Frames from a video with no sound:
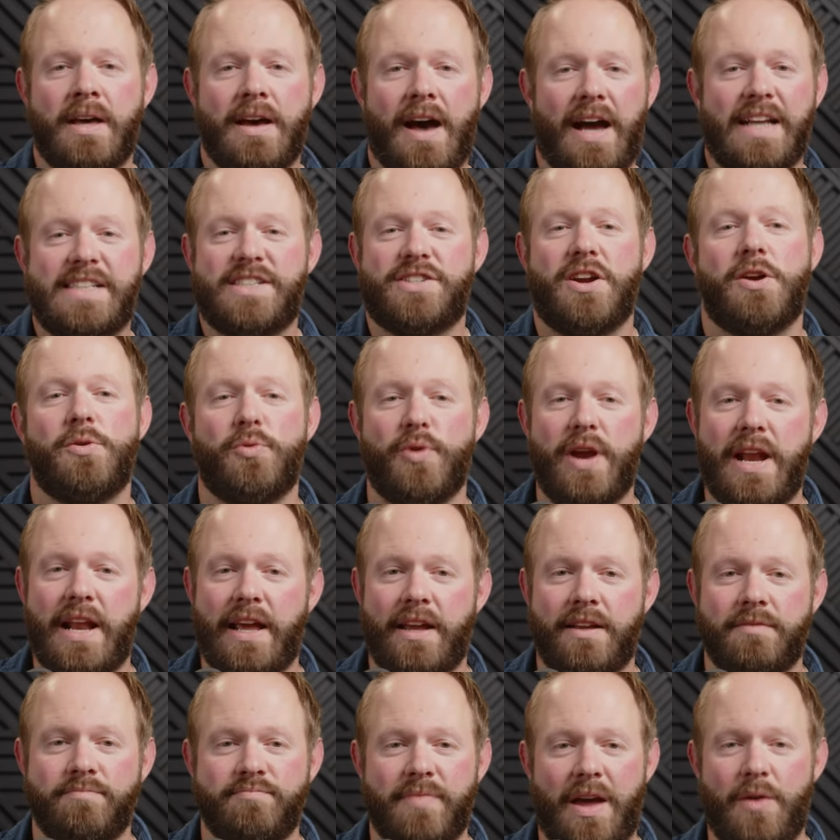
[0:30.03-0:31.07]
I'd start
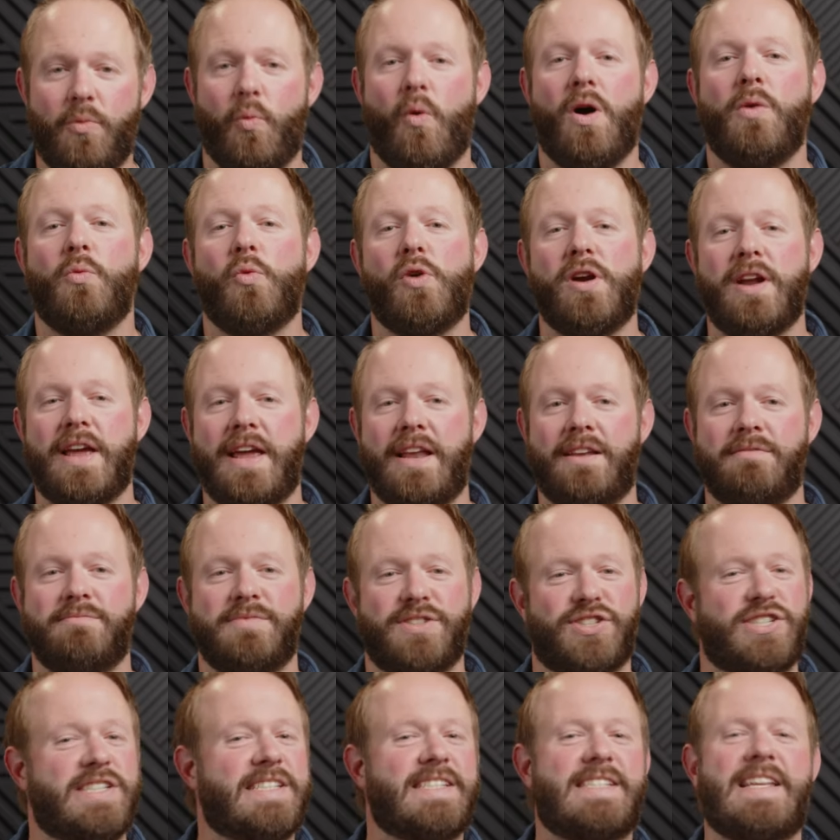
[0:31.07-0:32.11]
reading, and one word in,
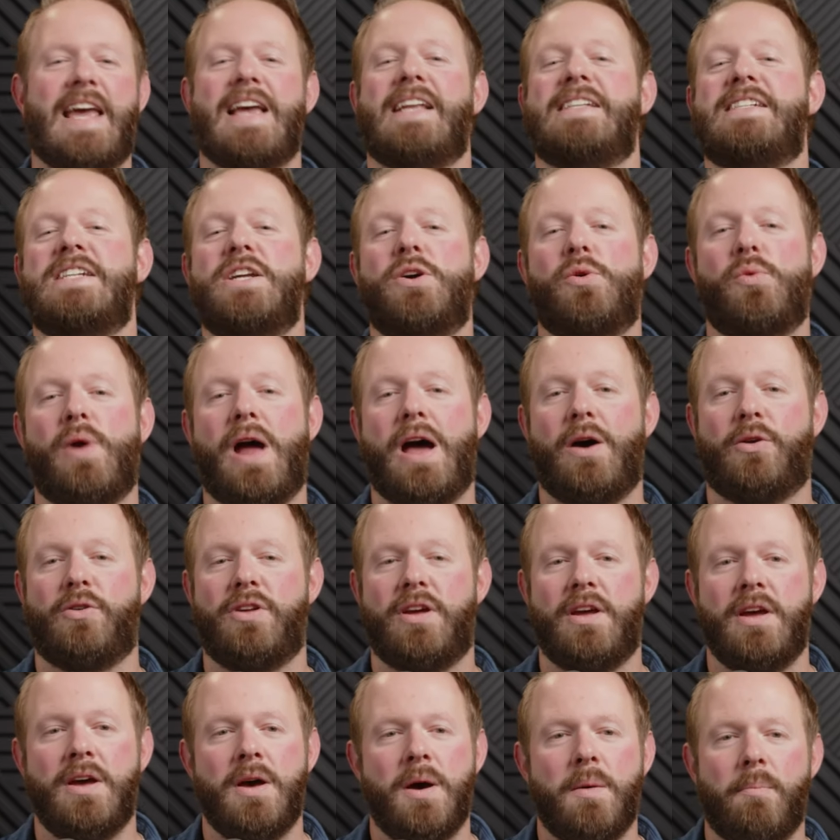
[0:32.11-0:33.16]
she's dancing around,
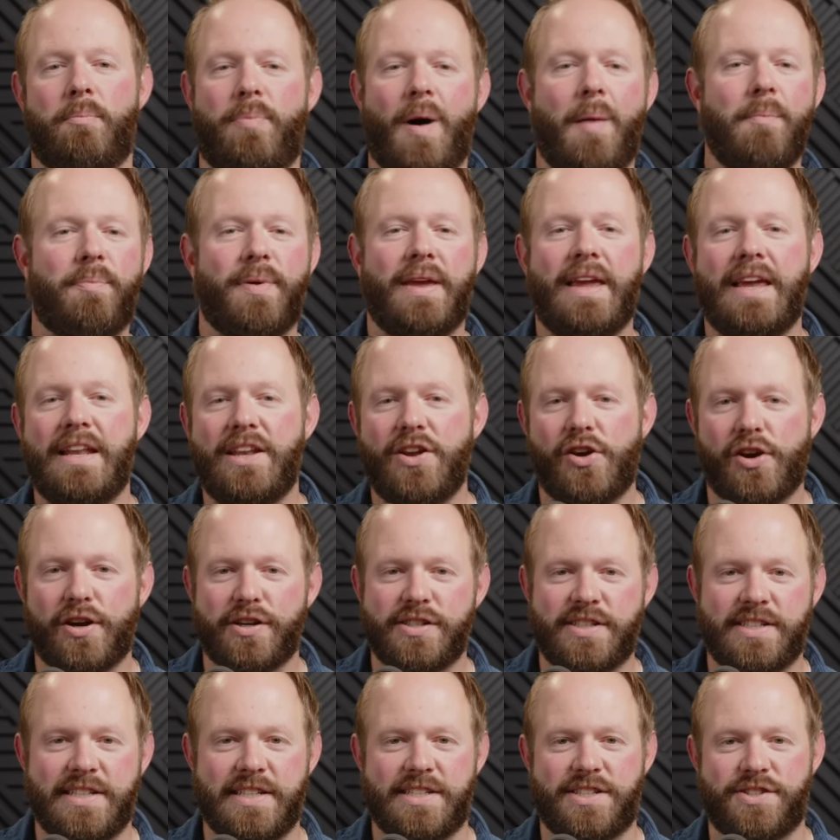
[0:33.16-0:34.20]
bumping into her
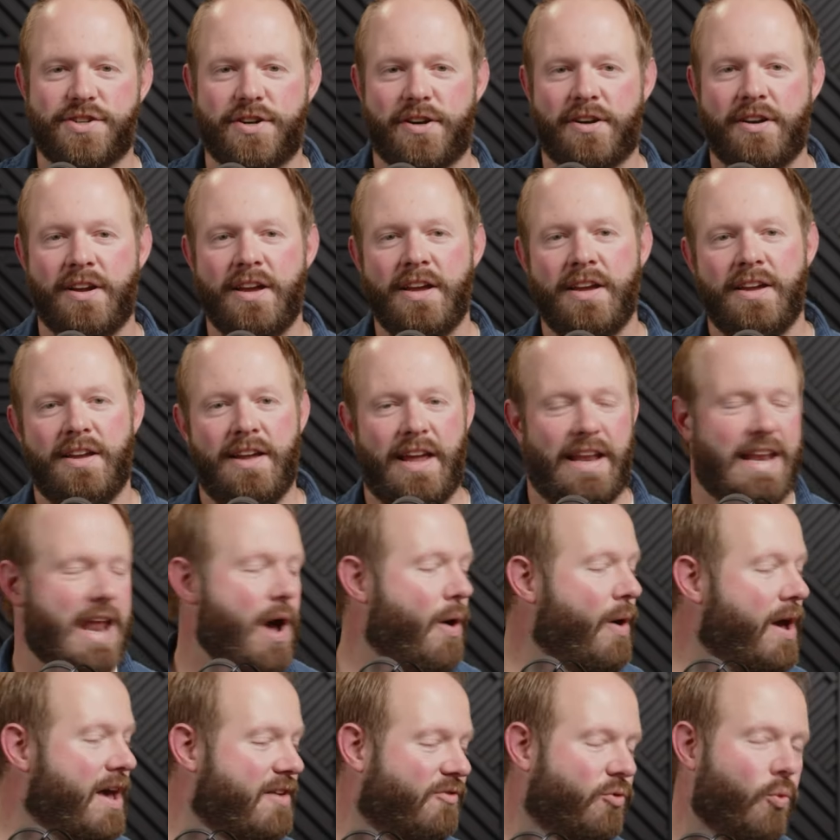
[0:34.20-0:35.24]
sister, and
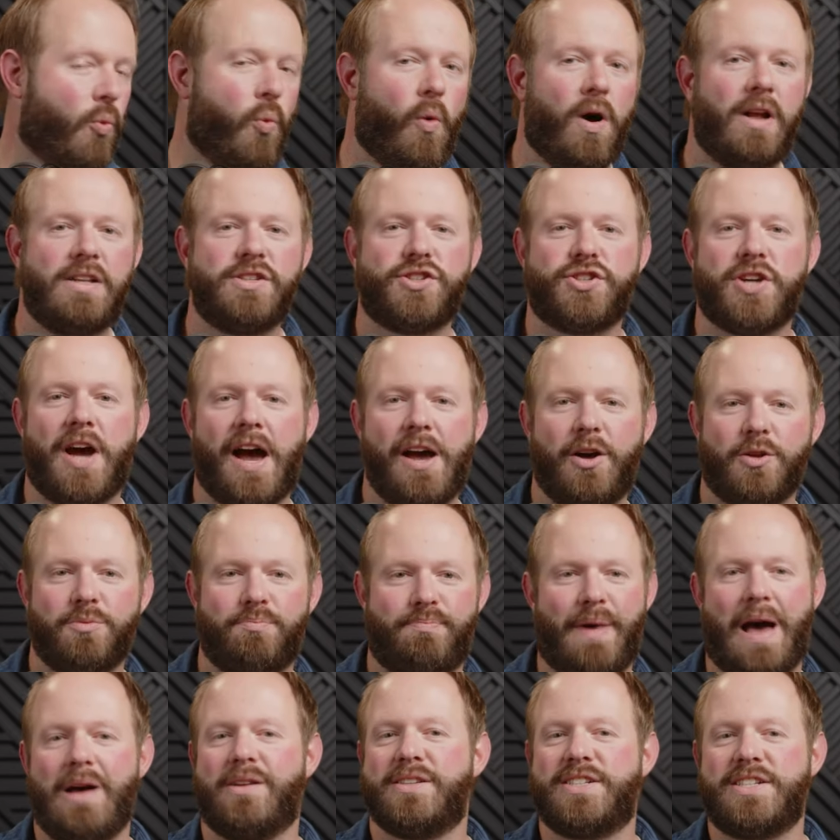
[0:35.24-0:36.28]
now I have one
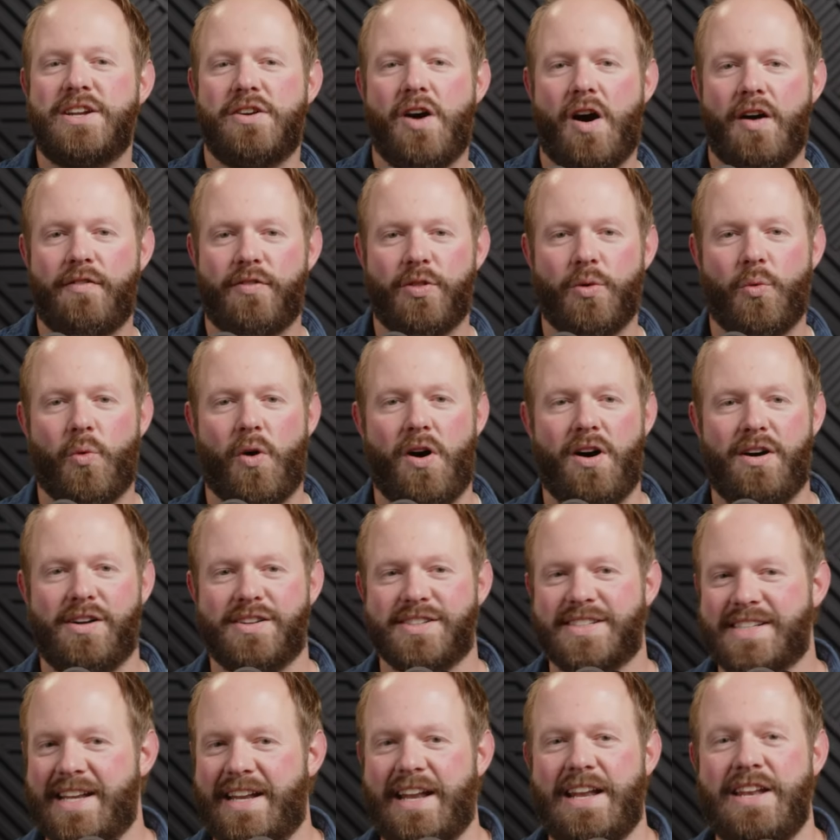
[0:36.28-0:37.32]
child bouncing off the
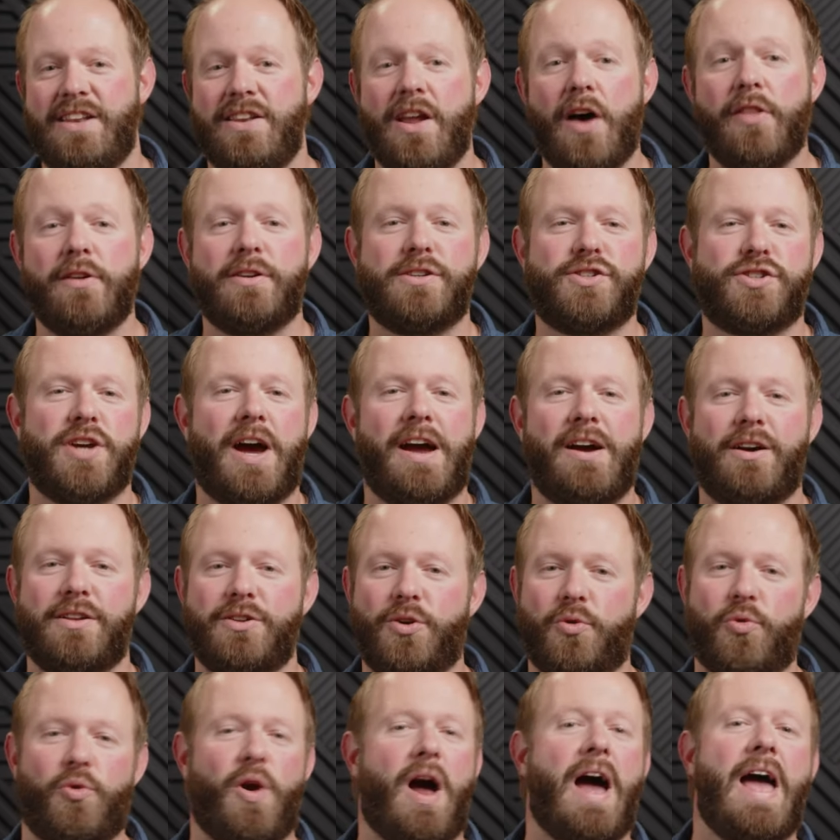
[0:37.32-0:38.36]
walls and another
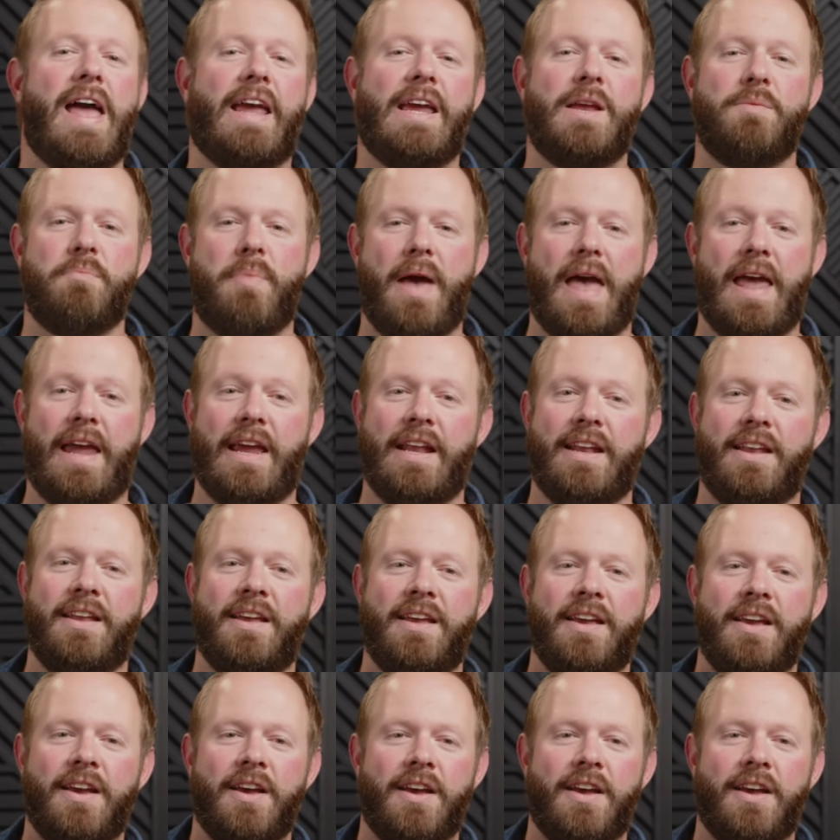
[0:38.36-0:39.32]
child crying in pain.